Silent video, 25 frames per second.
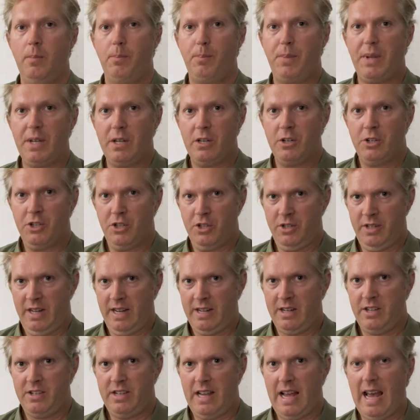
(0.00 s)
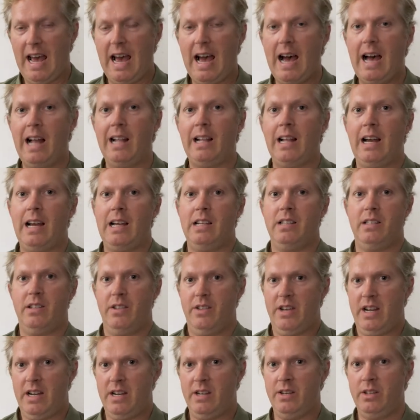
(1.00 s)
Peterson and his allies
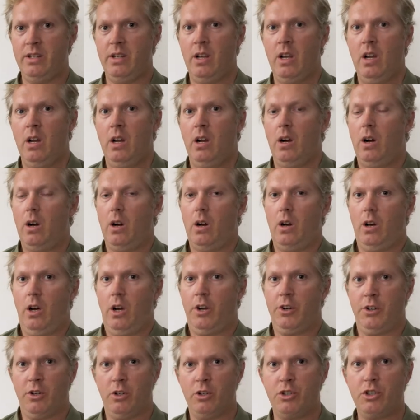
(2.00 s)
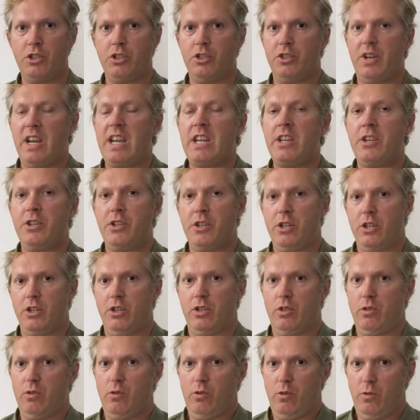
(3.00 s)
then uh, are no
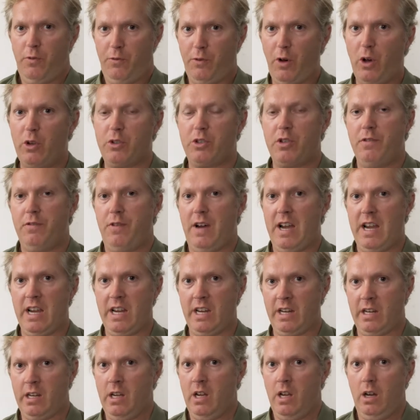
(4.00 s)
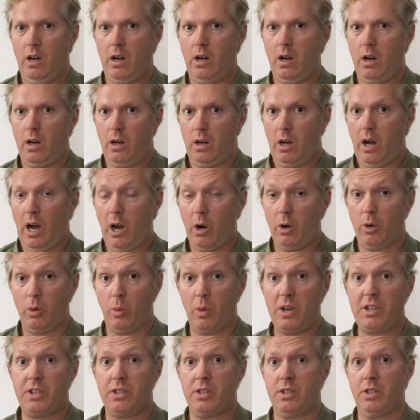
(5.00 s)
strangers to falsifying uh, our
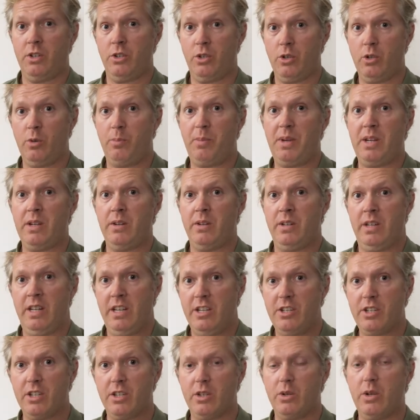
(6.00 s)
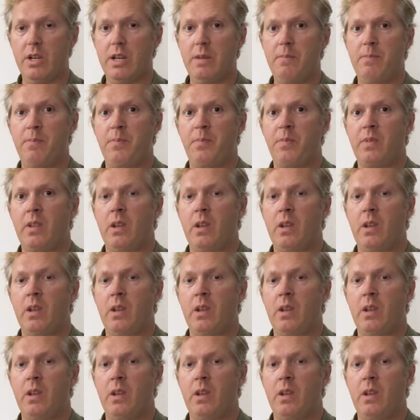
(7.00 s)
Western European history.